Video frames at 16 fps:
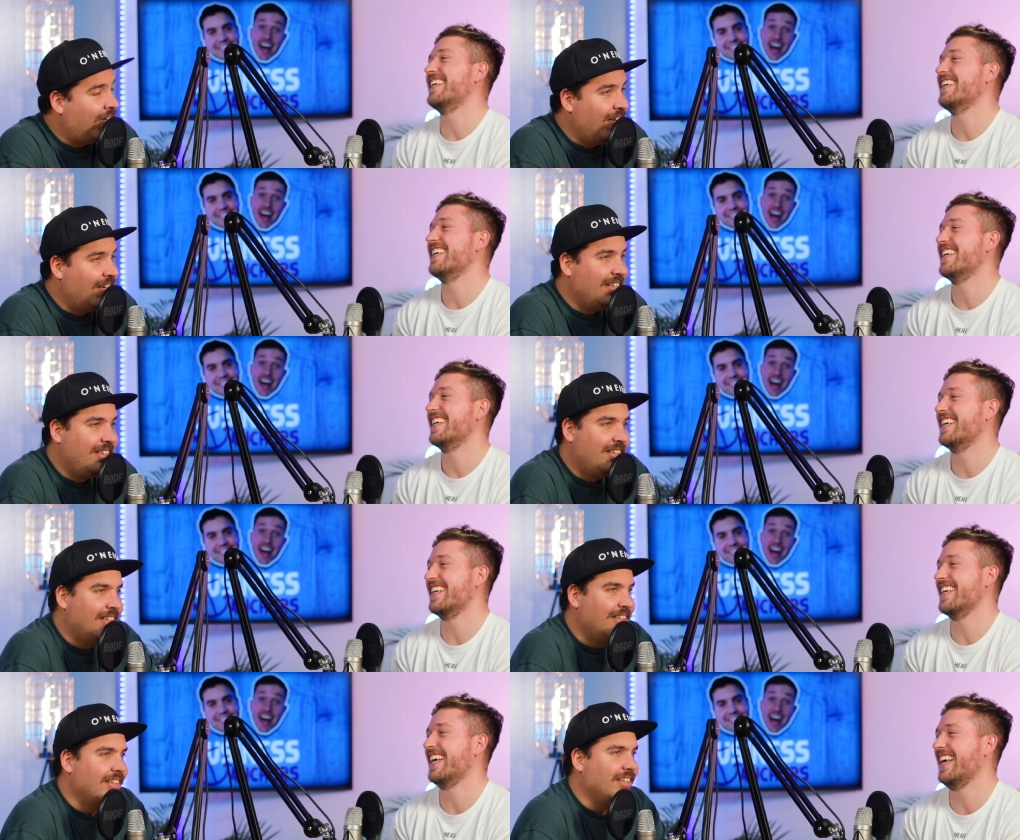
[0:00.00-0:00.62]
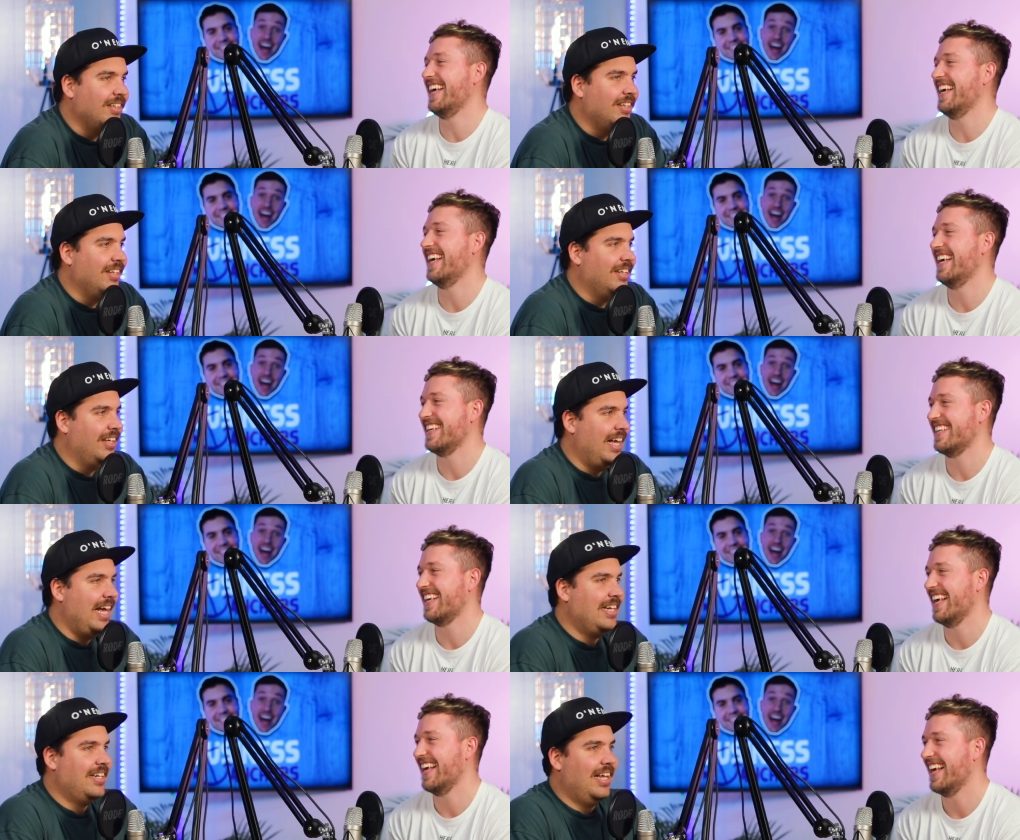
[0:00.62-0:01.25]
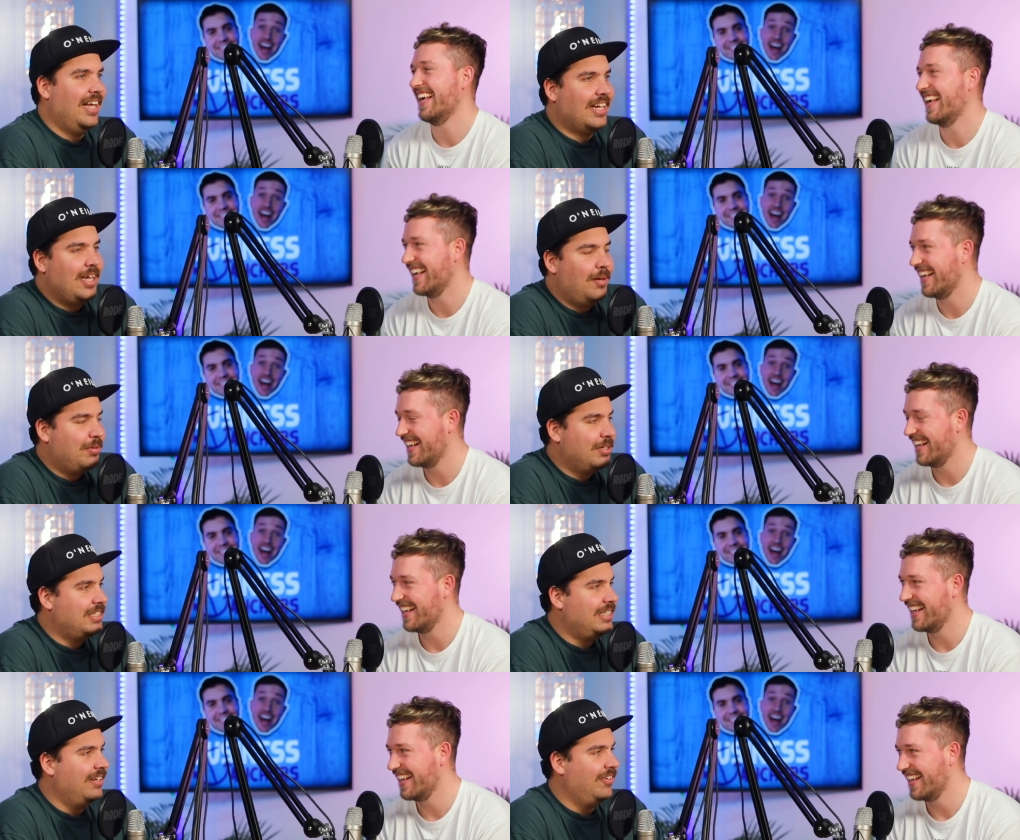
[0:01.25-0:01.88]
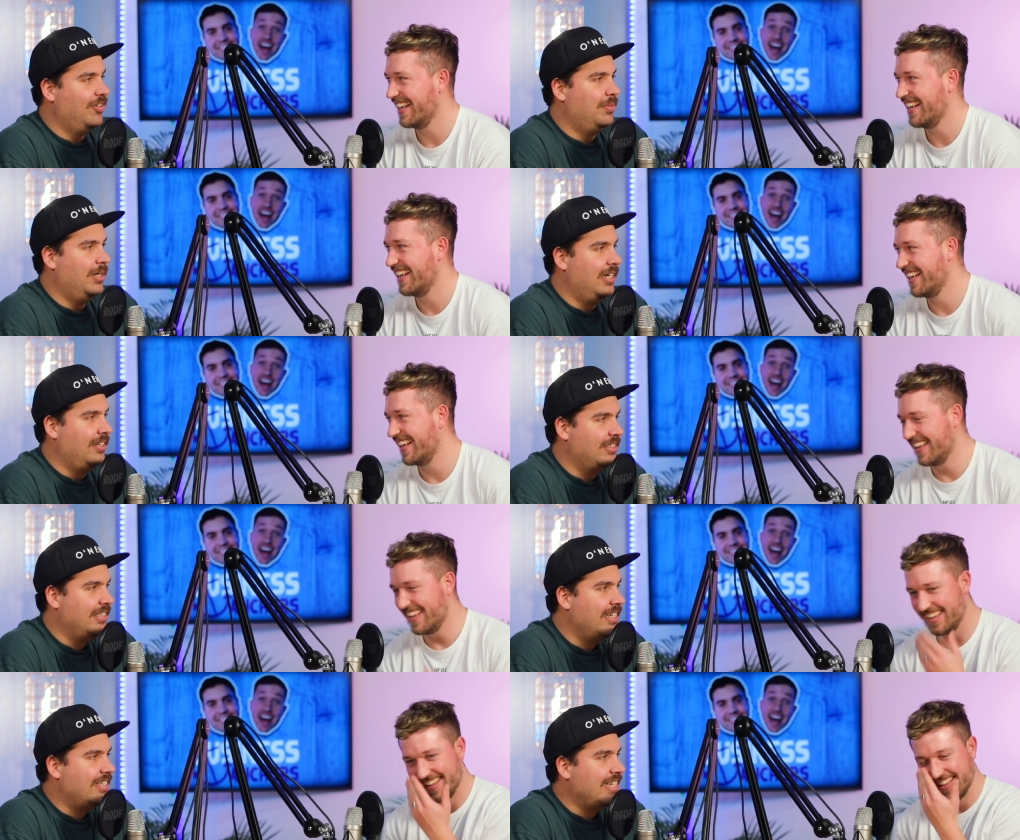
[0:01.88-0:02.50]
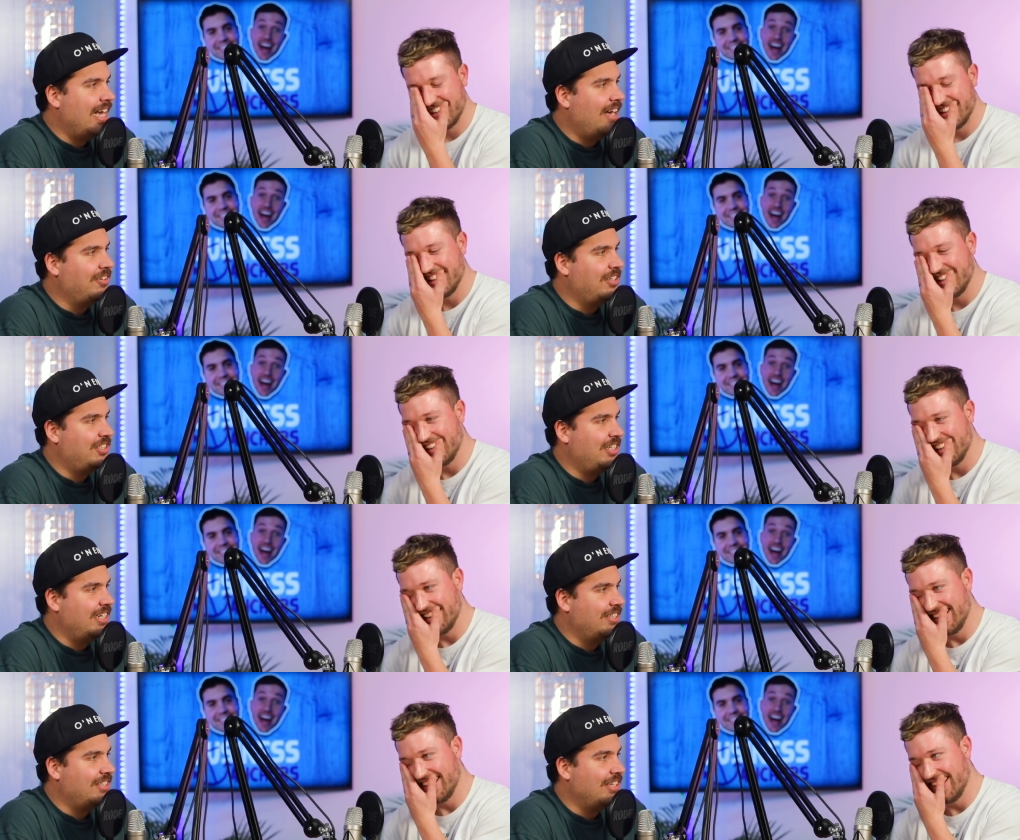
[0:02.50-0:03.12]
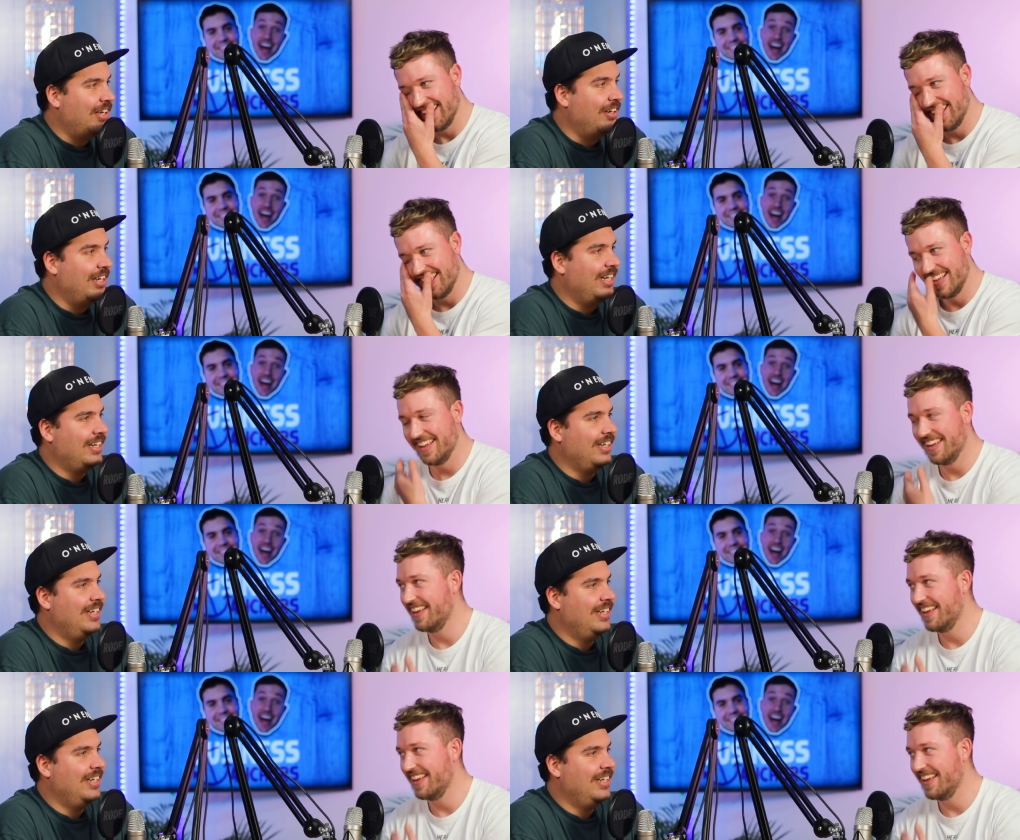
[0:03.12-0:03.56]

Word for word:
Speaker 1: fine. I had like a couple of cereal bars and then down to gin and tonic.